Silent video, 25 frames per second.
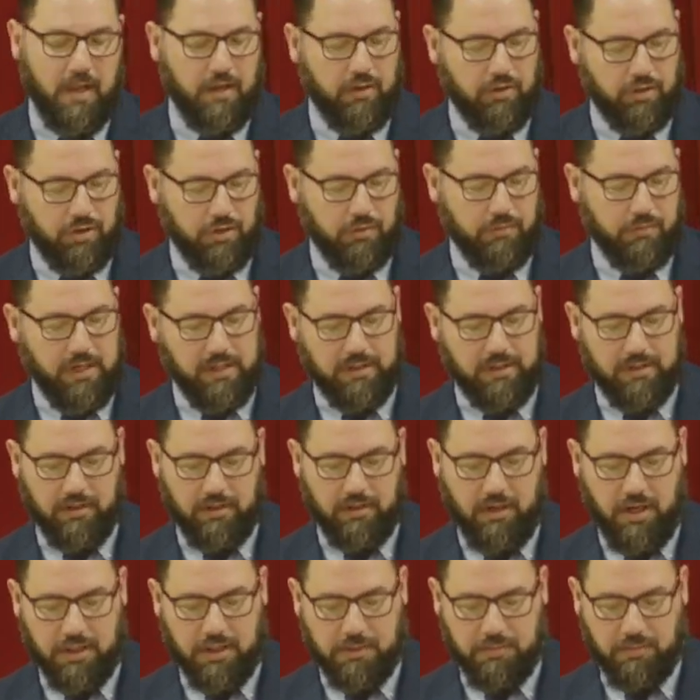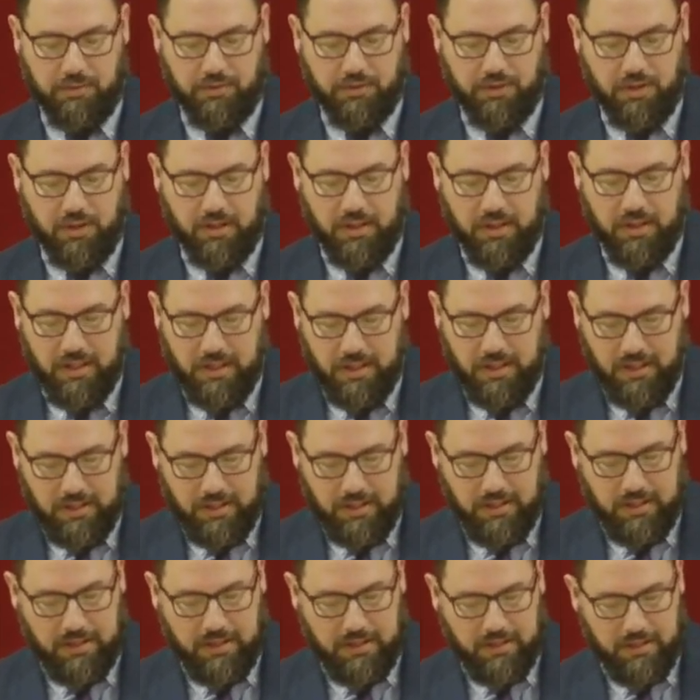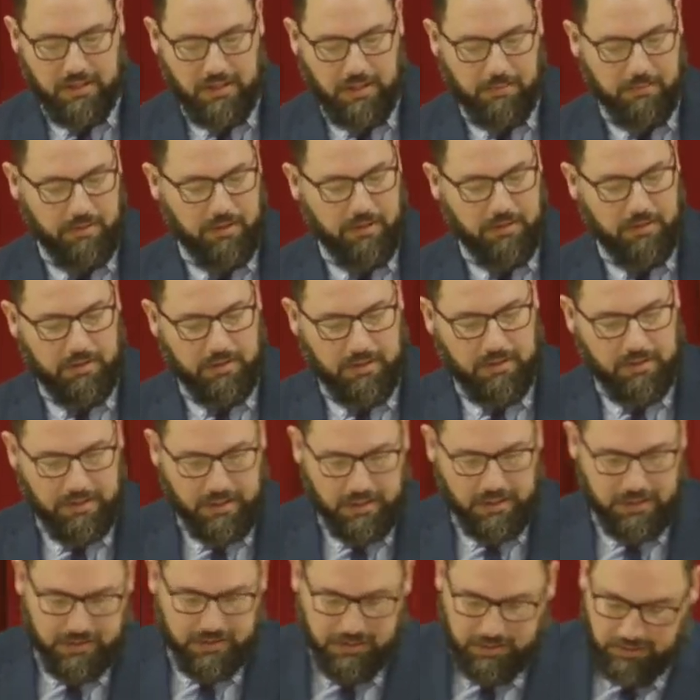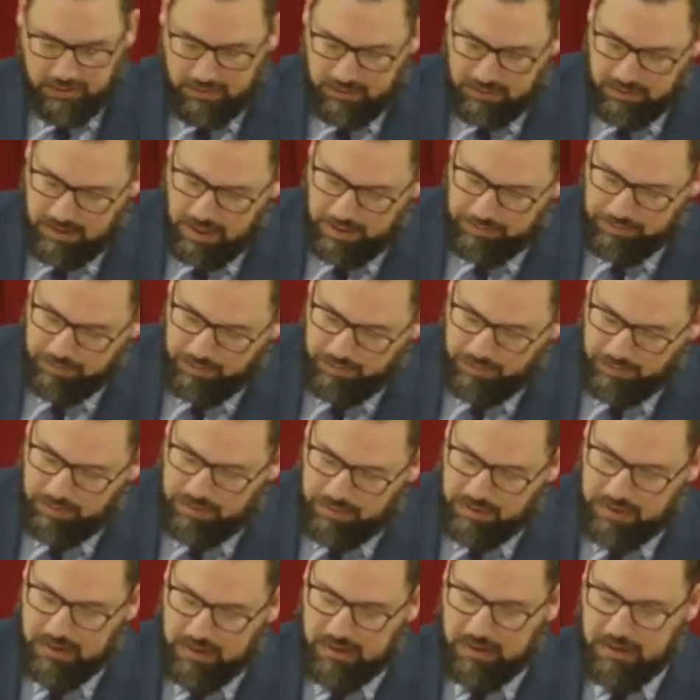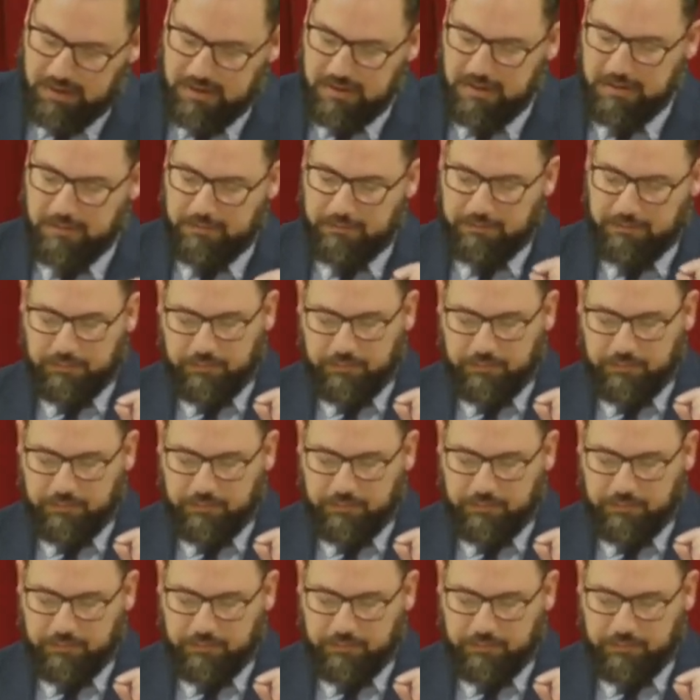Turn back to the Gospel of John. I mean, yes, chapter 13. Listen,